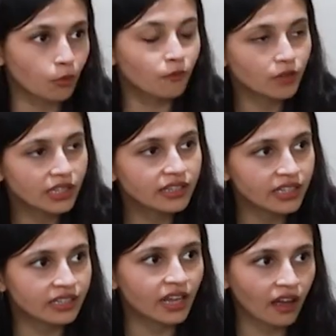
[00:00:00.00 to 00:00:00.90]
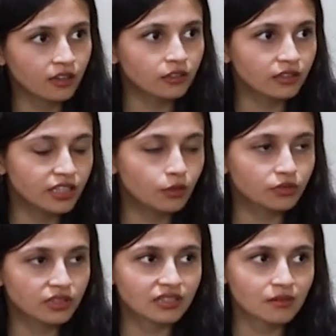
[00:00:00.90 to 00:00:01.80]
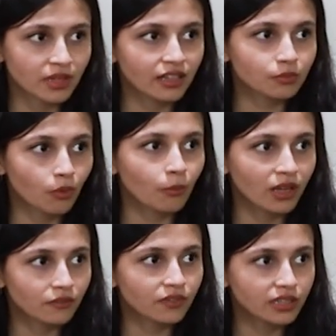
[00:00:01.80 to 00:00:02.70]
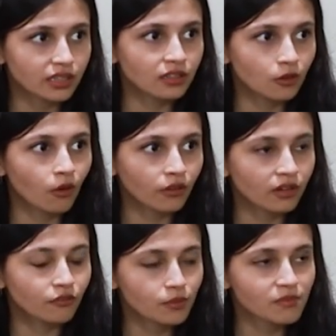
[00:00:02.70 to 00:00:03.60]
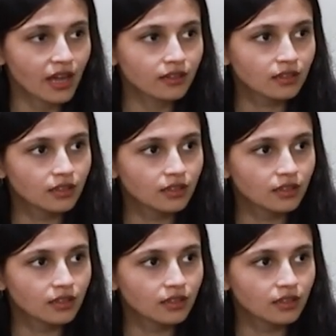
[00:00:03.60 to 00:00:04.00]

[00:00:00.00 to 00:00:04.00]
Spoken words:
hopefully the entire ecosystem gets more benefit in the long run from that.